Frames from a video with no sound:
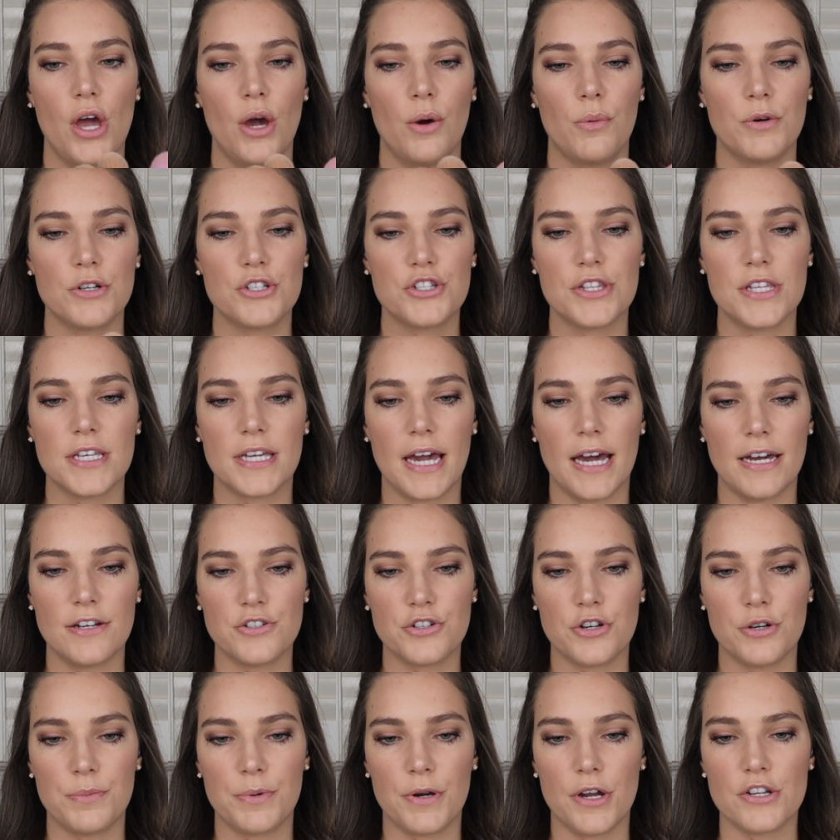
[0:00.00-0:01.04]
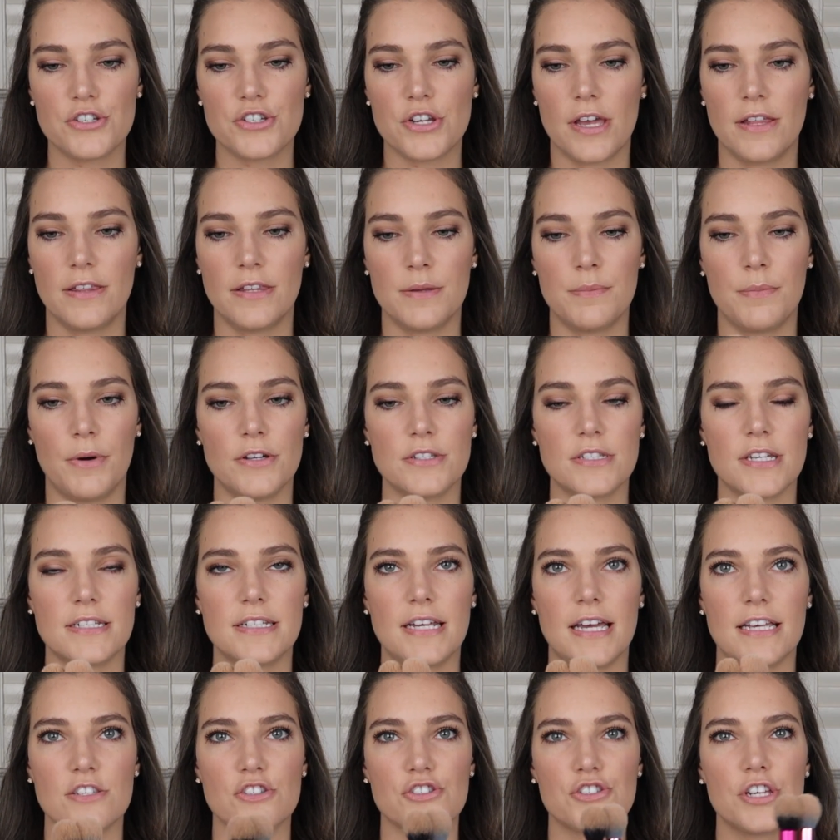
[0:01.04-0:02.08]
which the contour brush and the
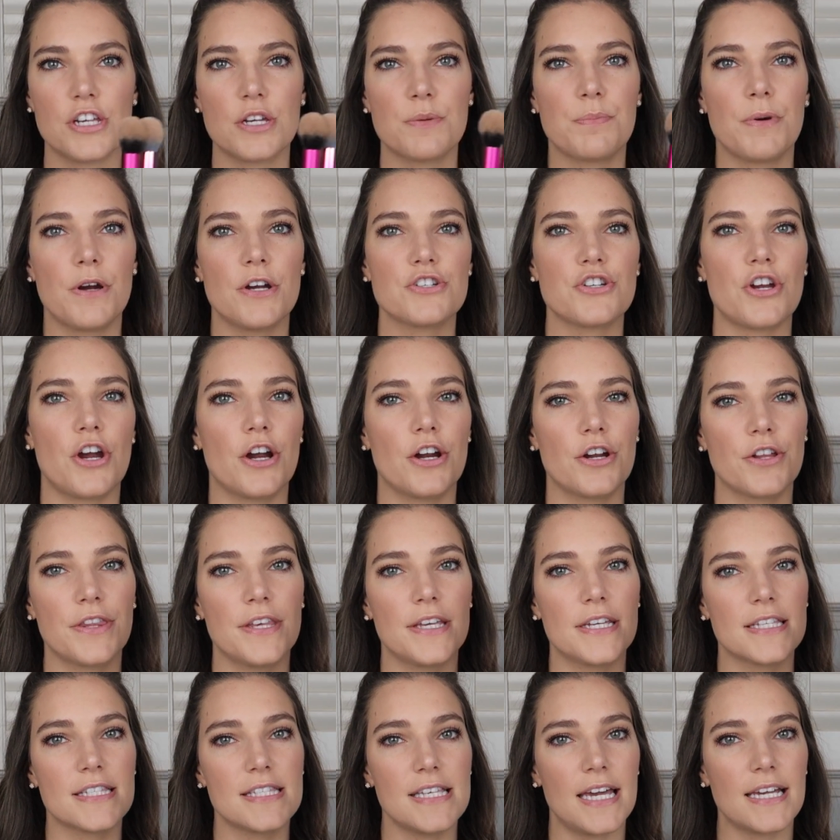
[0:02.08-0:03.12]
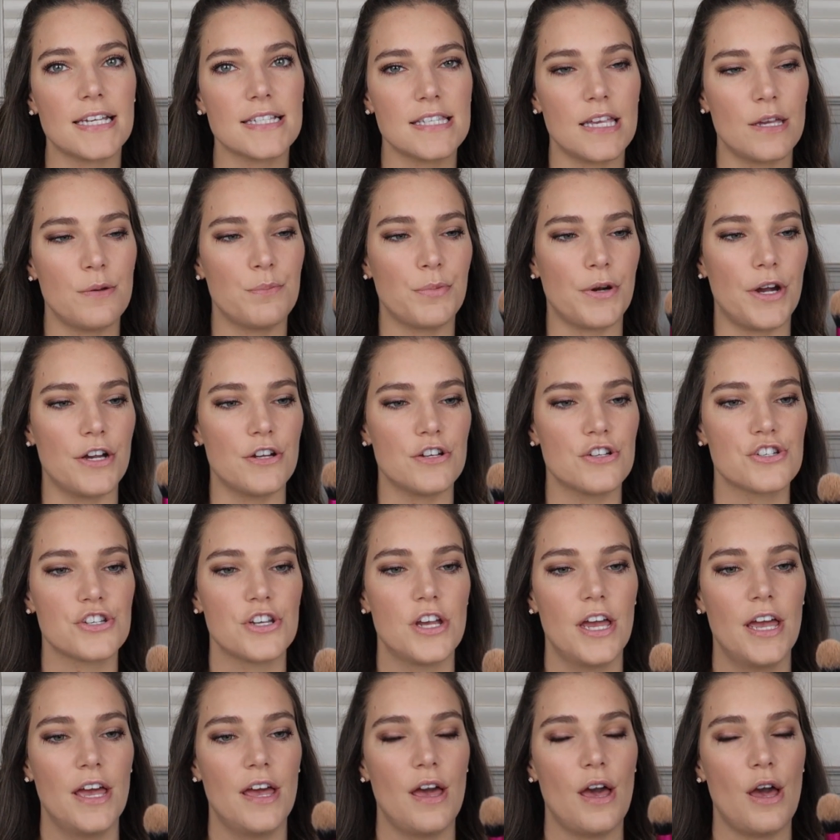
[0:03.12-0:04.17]
Multitask Cheek Brush are the exact same brush
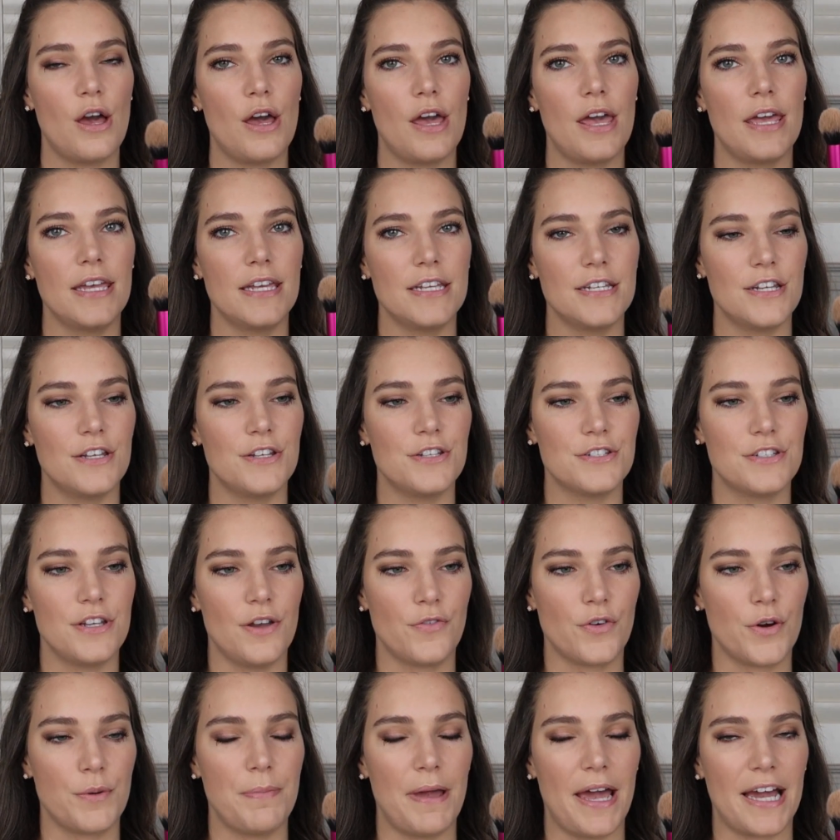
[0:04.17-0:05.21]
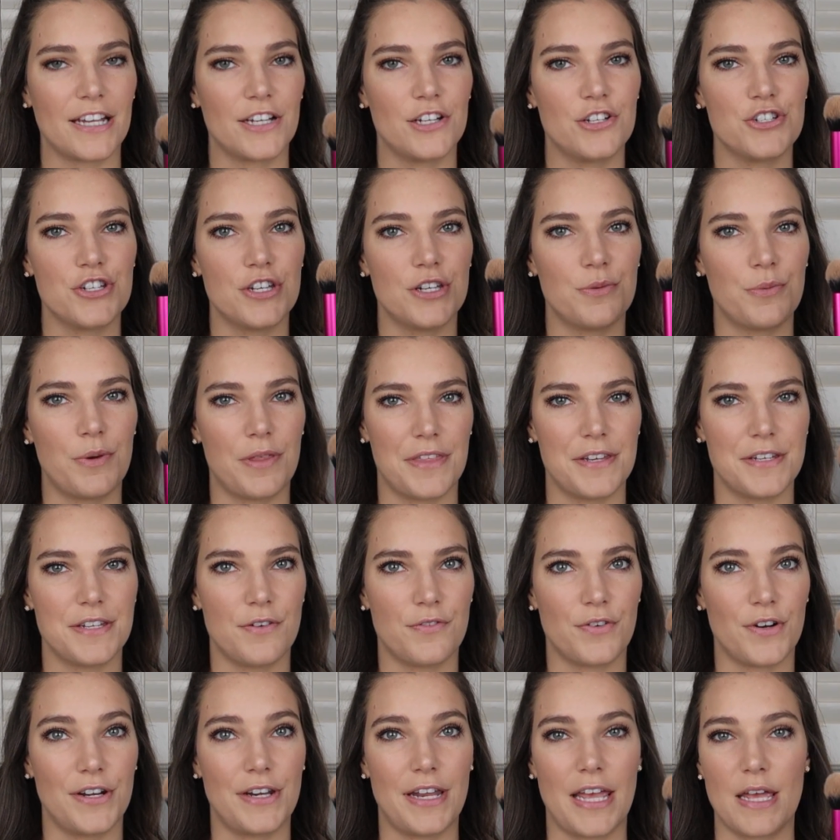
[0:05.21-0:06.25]
in different packaging with a
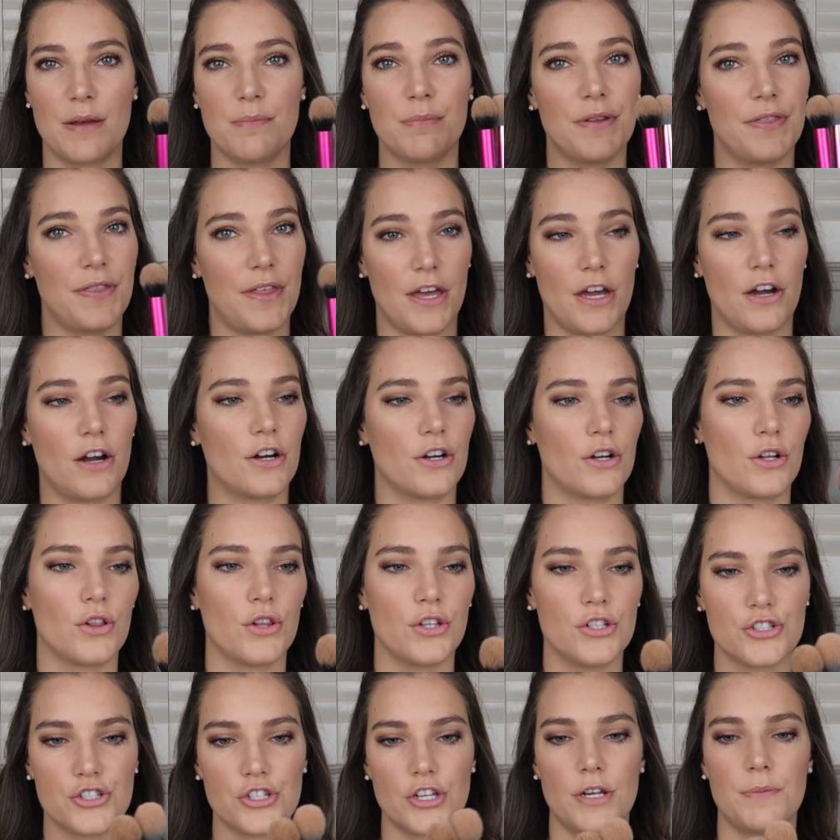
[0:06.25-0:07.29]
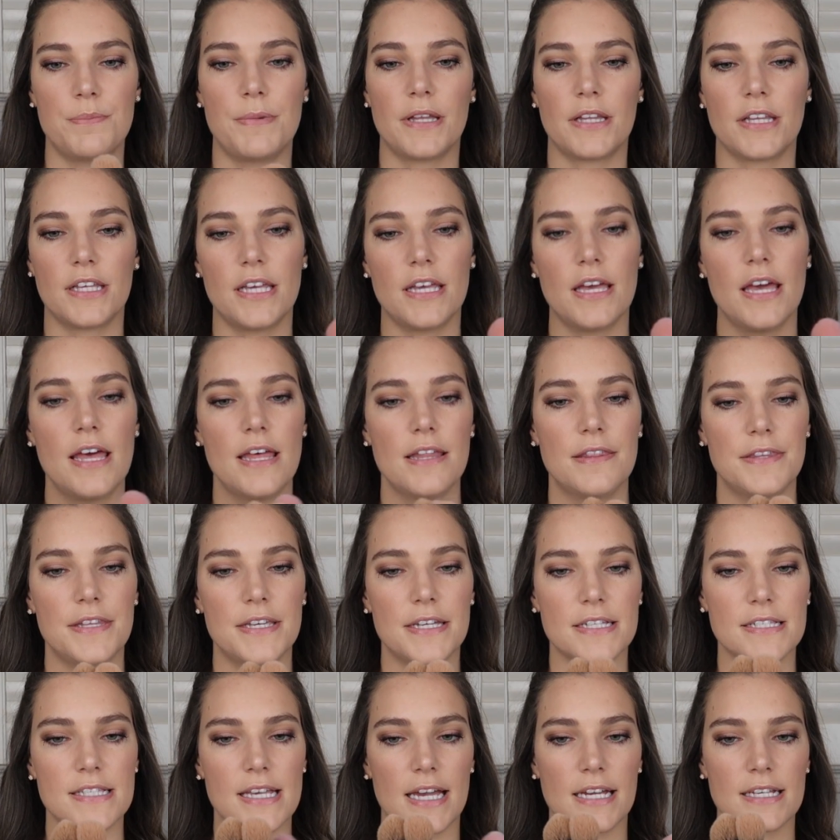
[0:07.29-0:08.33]
different name, but they are legitimately the
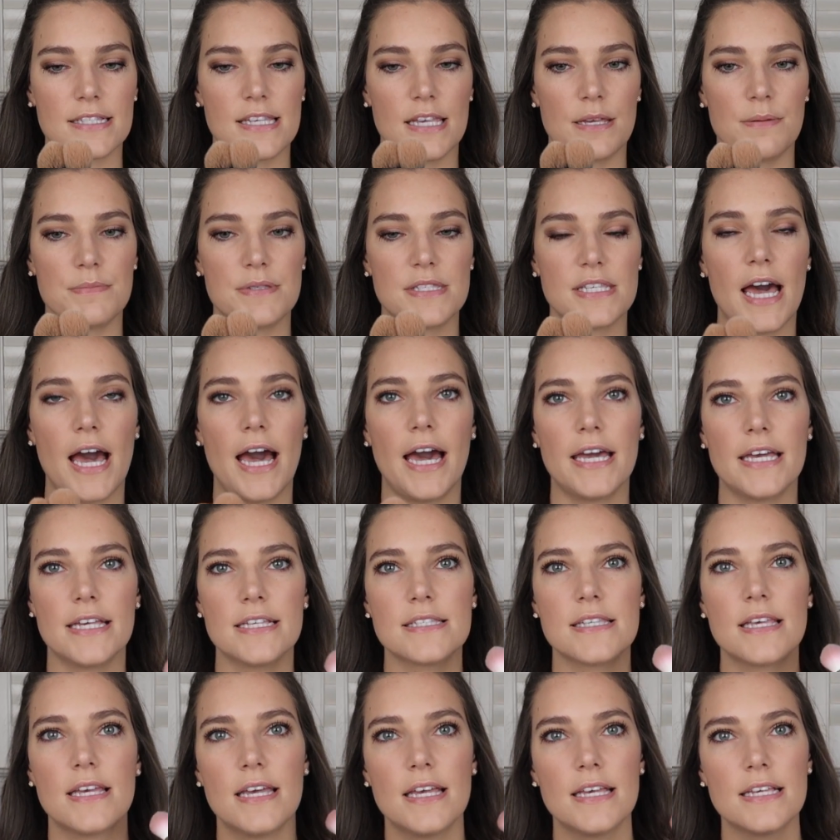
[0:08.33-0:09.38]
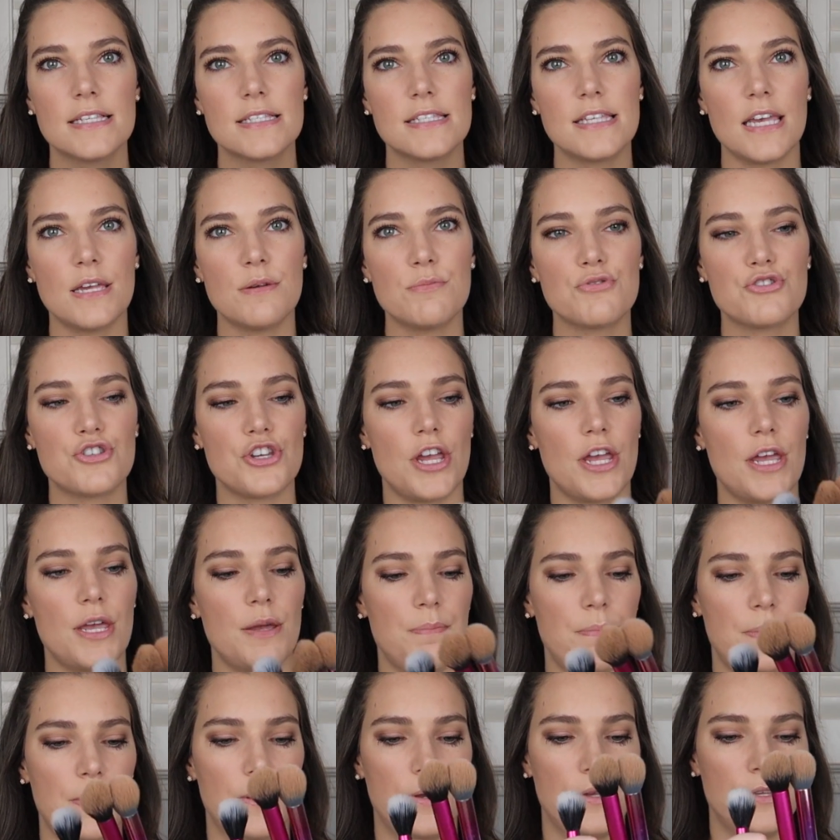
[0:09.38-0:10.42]
exact same size, same
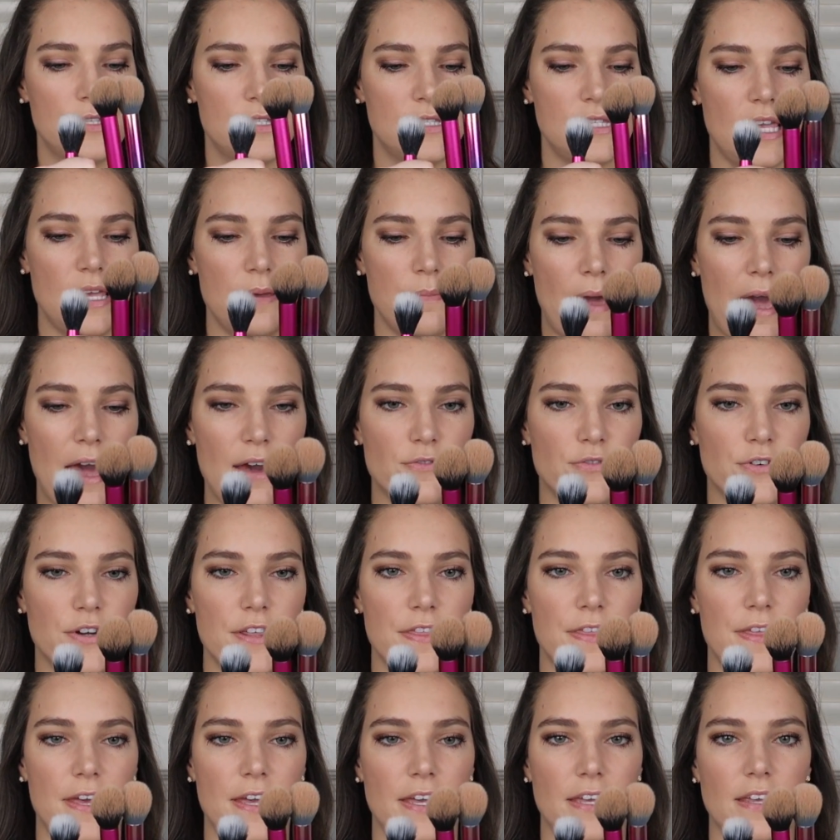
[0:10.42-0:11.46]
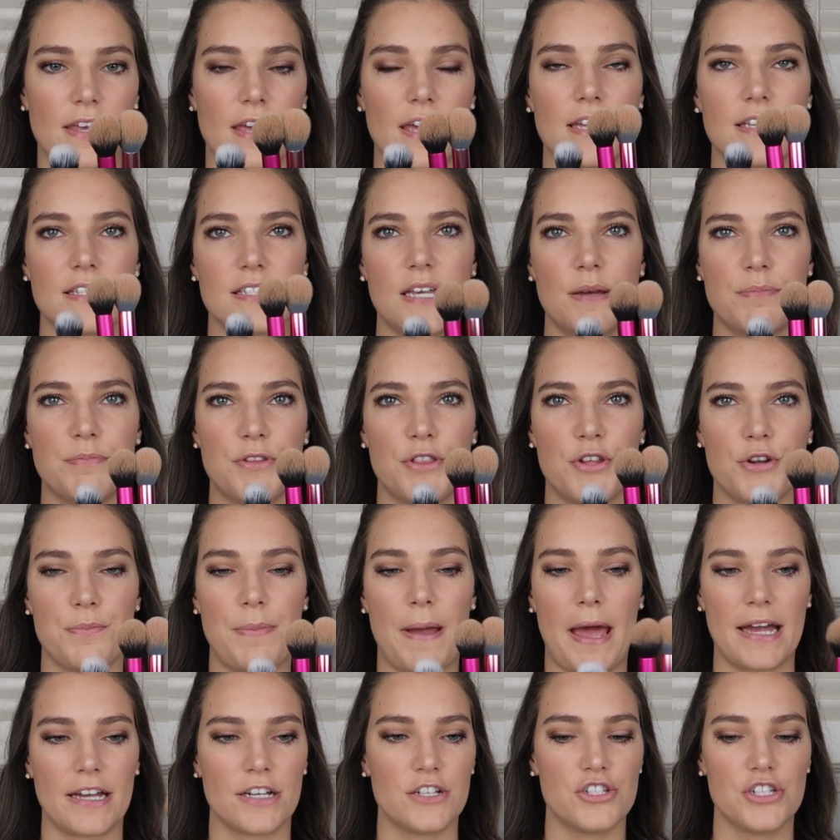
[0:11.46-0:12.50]
shape, same everything except their
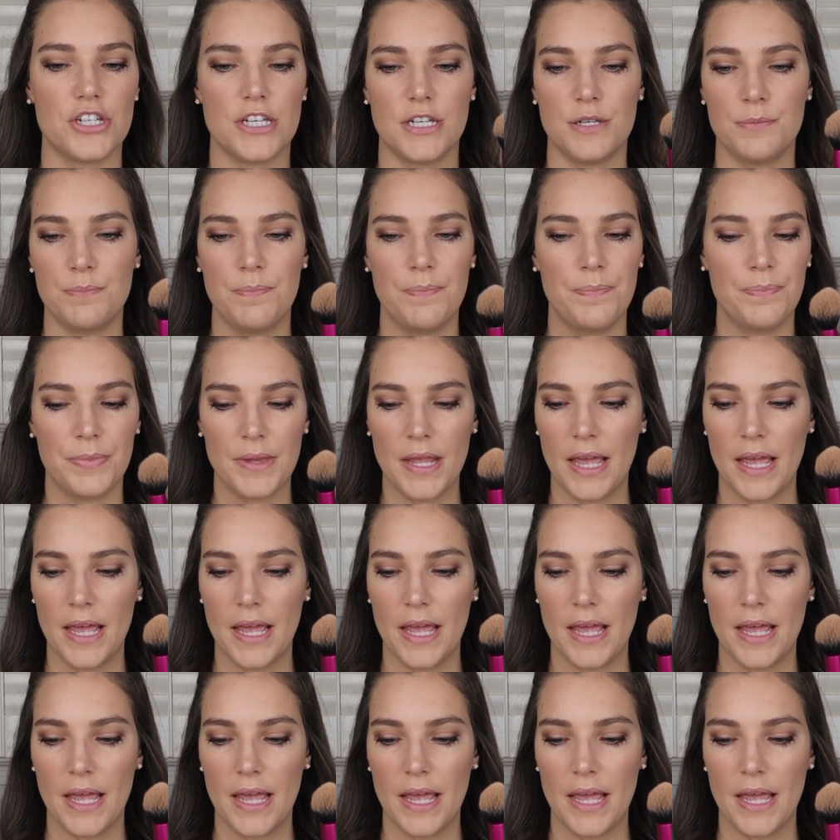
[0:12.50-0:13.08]
packaging.